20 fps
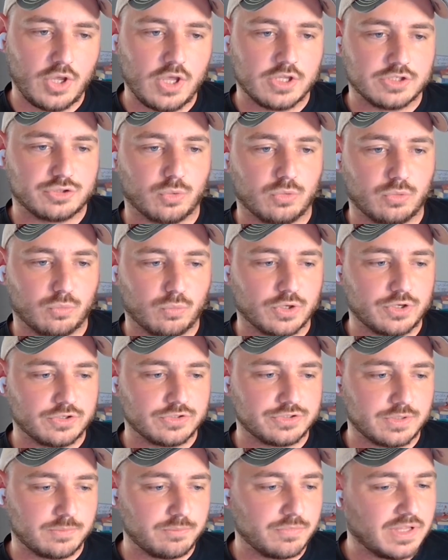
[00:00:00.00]
So what are
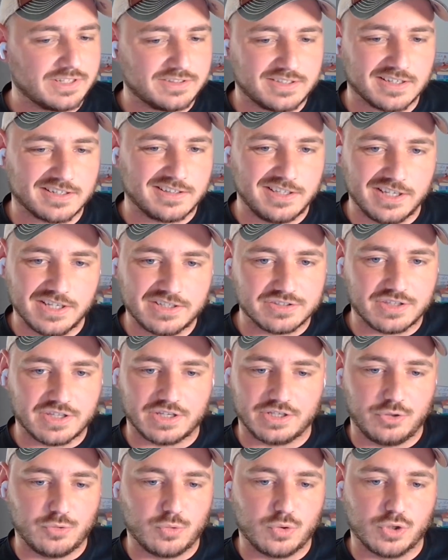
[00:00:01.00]
some like techniques
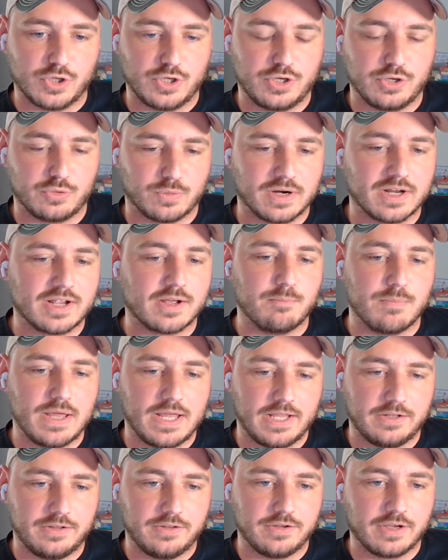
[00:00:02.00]
that you would
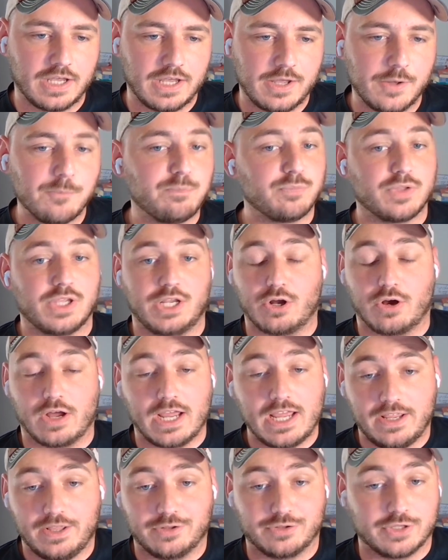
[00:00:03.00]
recommend?
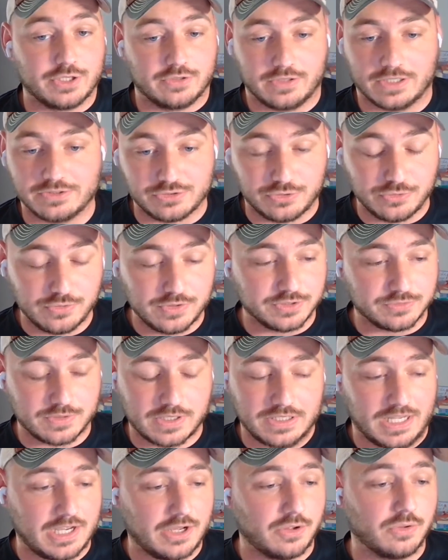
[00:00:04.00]
Hey, let's do this
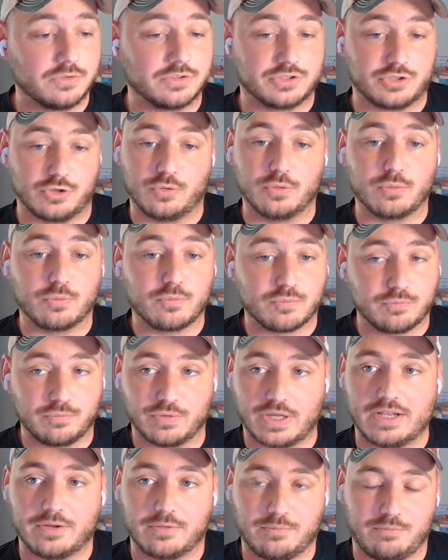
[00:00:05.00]
right now. So
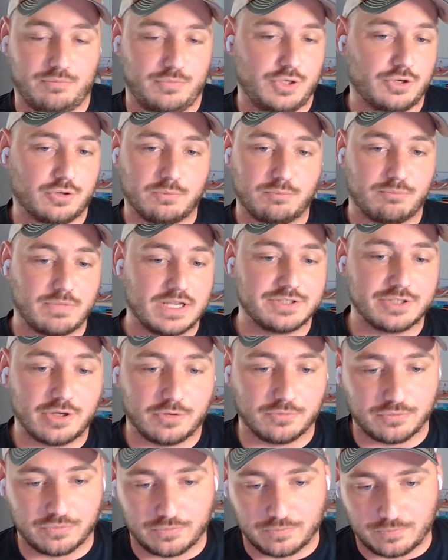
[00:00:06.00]
like,
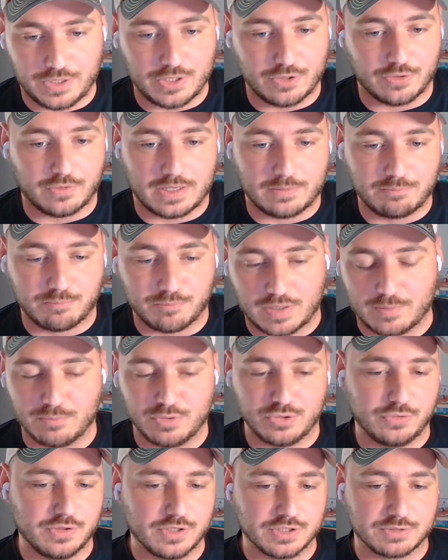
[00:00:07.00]
myself, I'm
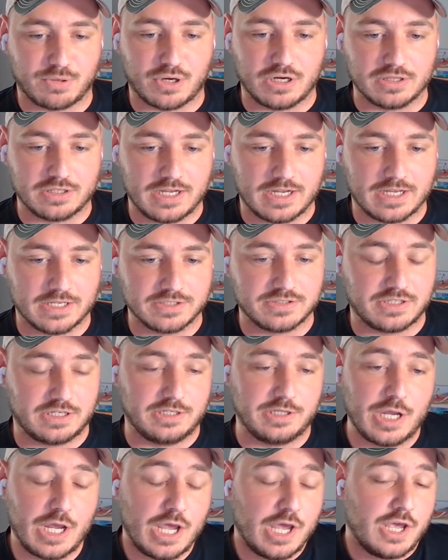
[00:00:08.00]
doing this podcast,
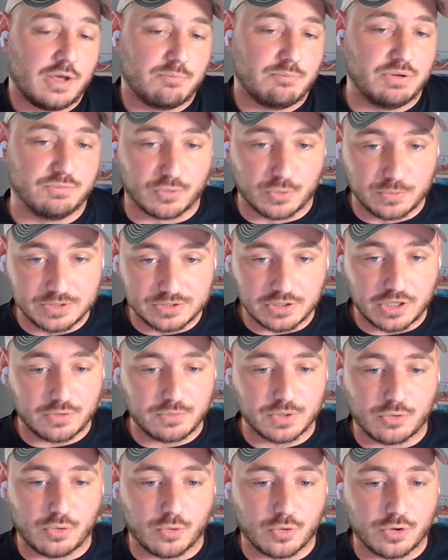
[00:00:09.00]
and before we started
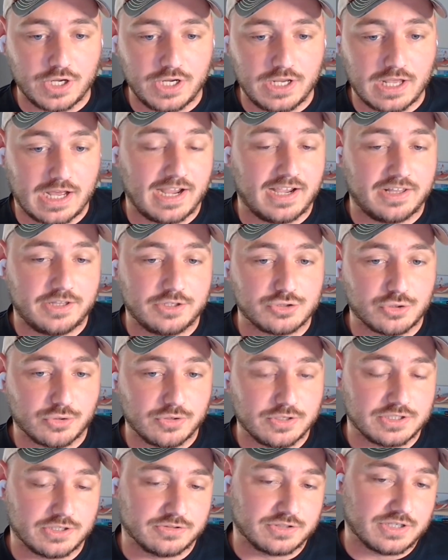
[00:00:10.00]
recording, I had a
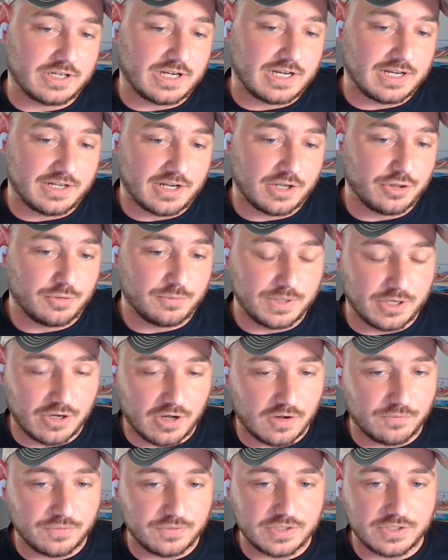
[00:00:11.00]
choice. I was like, I can either be
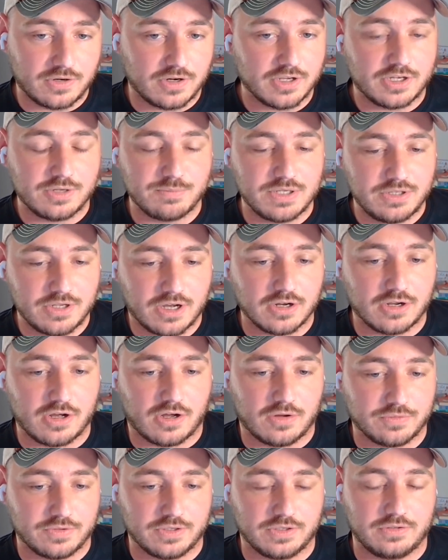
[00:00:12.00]
confident or I could be not
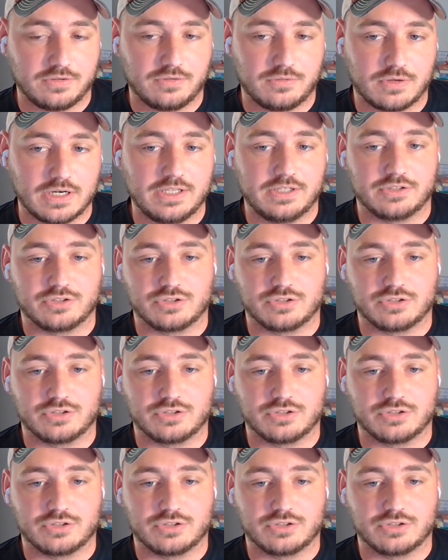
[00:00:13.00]
confident. Right.